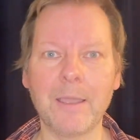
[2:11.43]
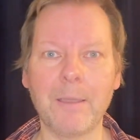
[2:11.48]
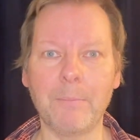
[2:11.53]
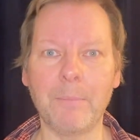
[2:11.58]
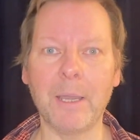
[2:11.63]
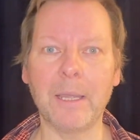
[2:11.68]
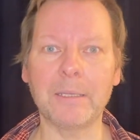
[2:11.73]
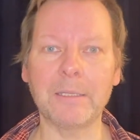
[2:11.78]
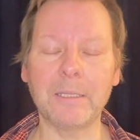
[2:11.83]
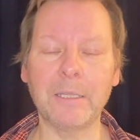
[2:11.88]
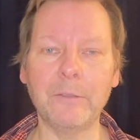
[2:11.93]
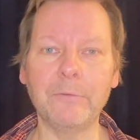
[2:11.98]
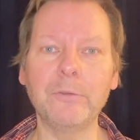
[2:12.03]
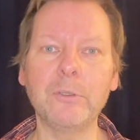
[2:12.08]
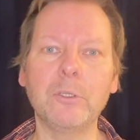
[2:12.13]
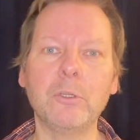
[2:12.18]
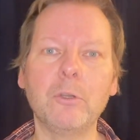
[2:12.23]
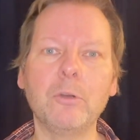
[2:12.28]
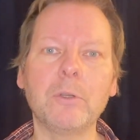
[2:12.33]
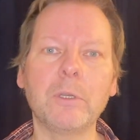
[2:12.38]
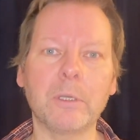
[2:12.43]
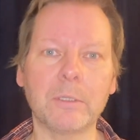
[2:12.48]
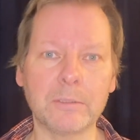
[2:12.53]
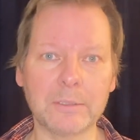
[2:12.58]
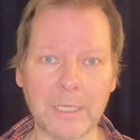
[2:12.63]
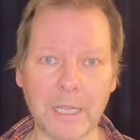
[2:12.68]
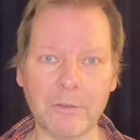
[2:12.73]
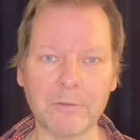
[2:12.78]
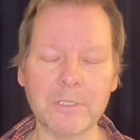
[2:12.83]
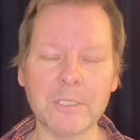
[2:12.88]
but if you look
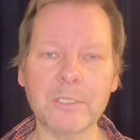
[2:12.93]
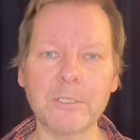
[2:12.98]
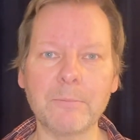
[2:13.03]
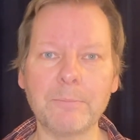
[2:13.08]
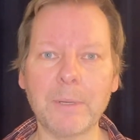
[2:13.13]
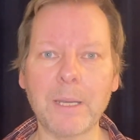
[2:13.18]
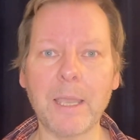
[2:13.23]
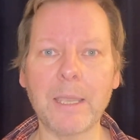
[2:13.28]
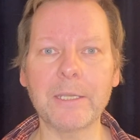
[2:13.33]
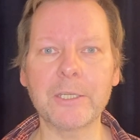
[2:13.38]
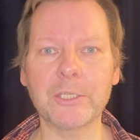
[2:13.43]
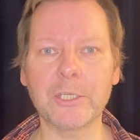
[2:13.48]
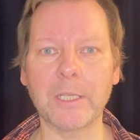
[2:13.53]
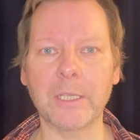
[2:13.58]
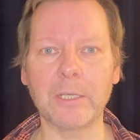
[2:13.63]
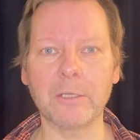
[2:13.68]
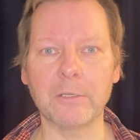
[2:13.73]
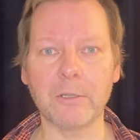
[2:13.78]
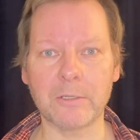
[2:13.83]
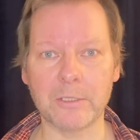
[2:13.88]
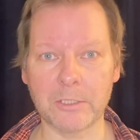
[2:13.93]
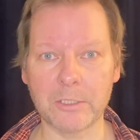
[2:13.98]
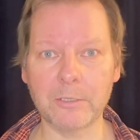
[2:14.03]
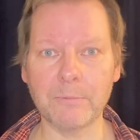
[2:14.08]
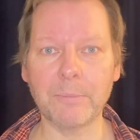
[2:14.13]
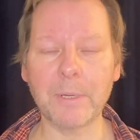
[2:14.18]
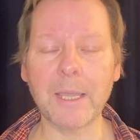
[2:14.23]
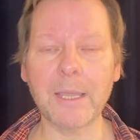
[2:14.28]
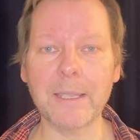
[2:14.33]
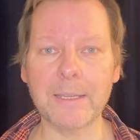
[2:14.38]
down the supply chain, on the
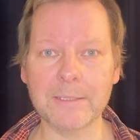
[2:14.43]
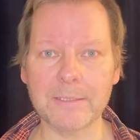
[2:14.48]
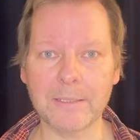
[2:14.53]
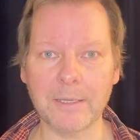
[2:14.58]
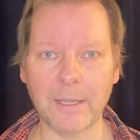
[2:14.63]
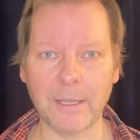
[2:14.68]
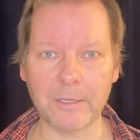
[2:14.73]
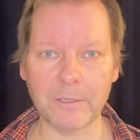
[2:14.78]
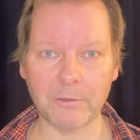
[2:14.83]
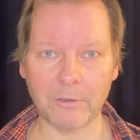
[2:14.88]
supplier side,